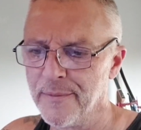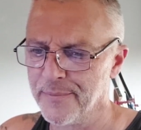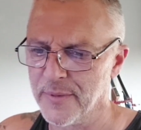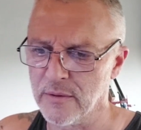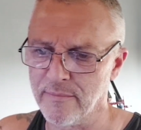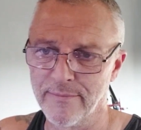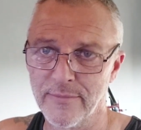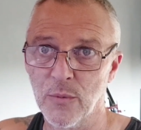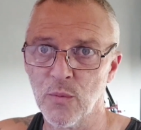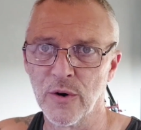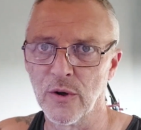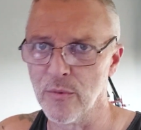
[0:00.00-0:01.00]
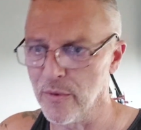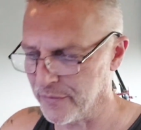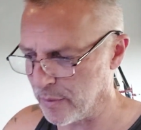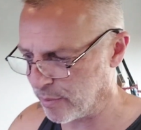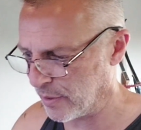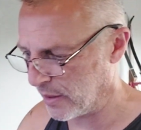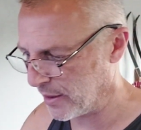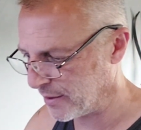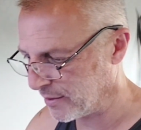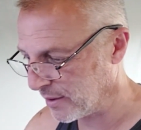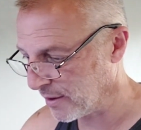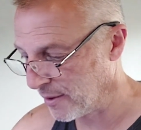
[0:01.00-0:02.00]
It didn't want to come off the blue or
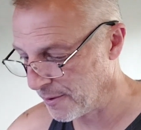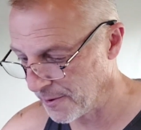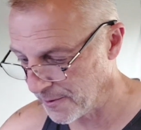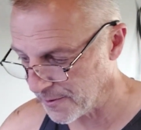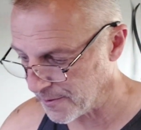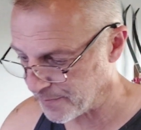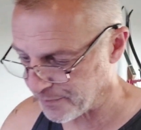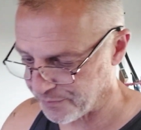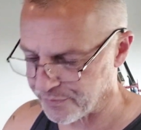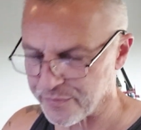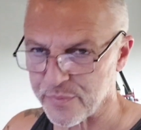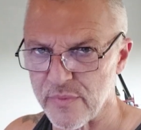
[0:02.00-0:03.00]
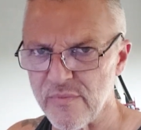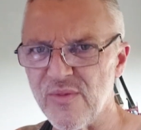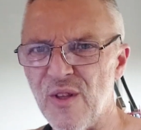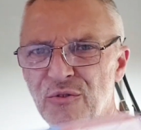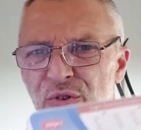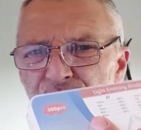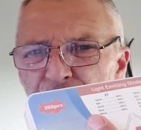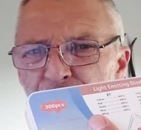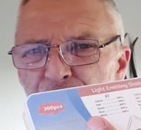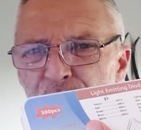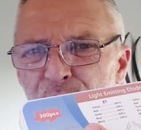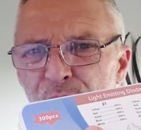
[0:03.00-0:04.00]
anything. So I've got
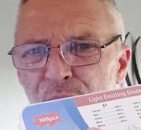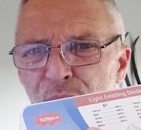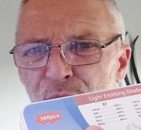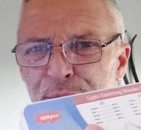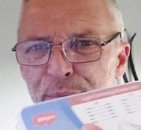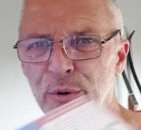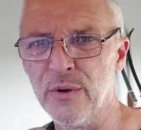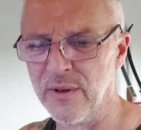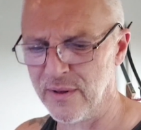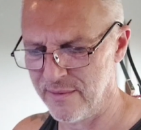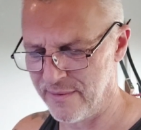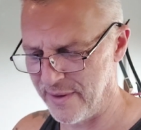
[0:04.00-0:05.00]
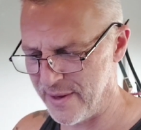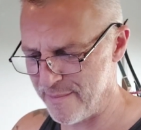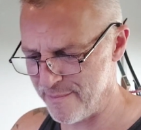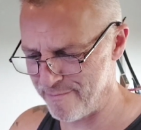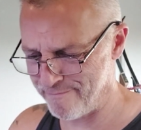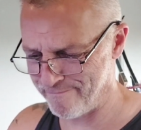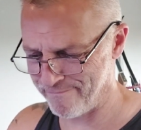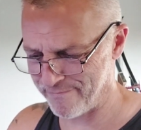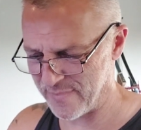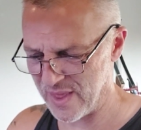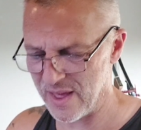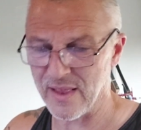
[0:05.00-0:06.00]
multiple
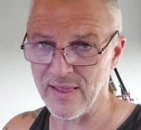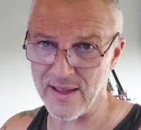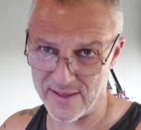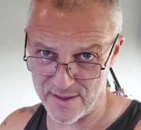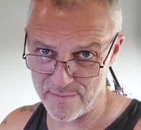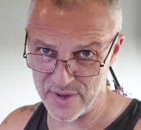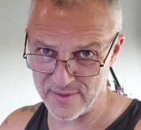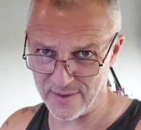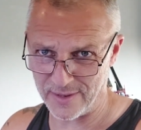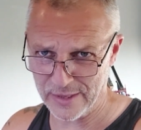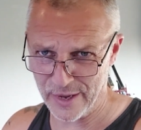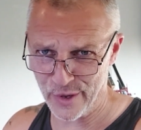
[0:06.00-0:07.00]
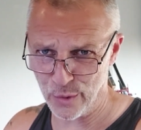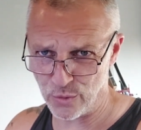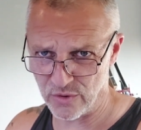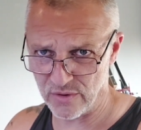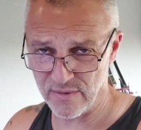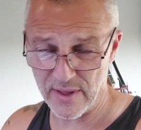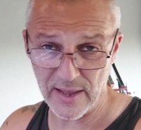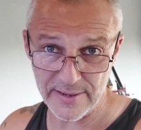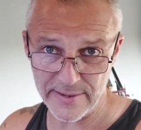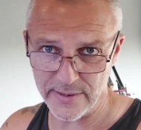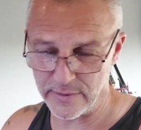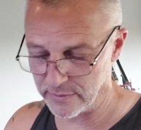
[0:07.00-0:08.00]
light emitting diodes,
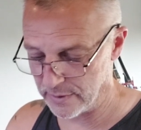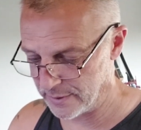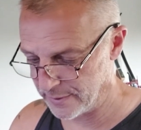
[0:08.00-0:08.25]
LEDs.